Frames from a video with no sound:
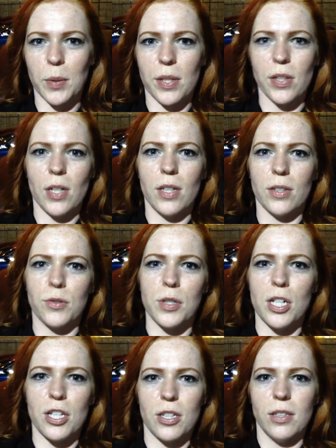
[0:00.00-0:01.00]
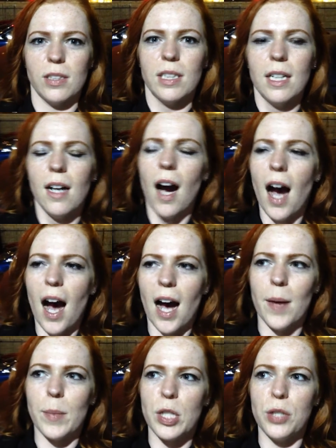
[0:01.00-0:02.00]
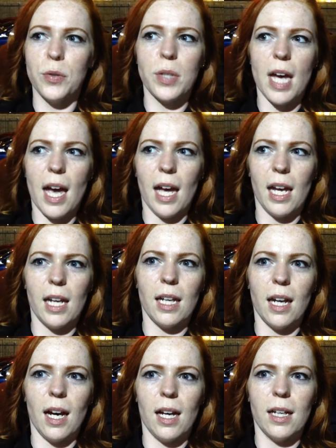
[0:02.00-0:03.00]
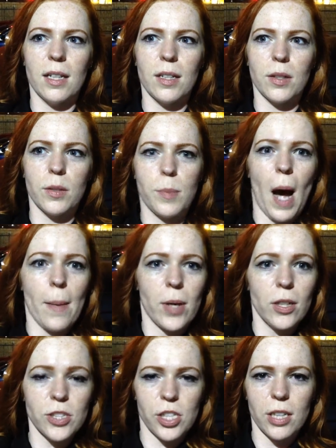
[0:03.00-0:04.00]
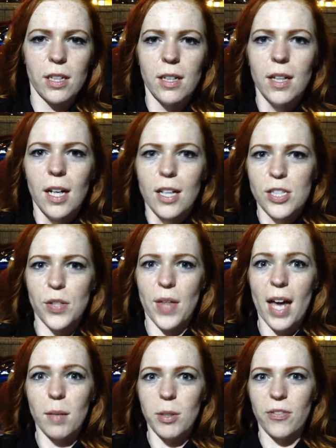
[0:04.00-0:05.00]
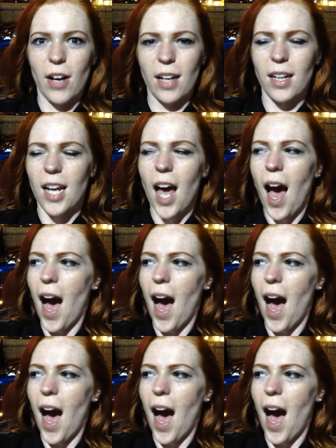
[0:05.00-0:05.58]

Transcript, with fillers: with the traditional um, U K uh, pop culture, so that'll be fun.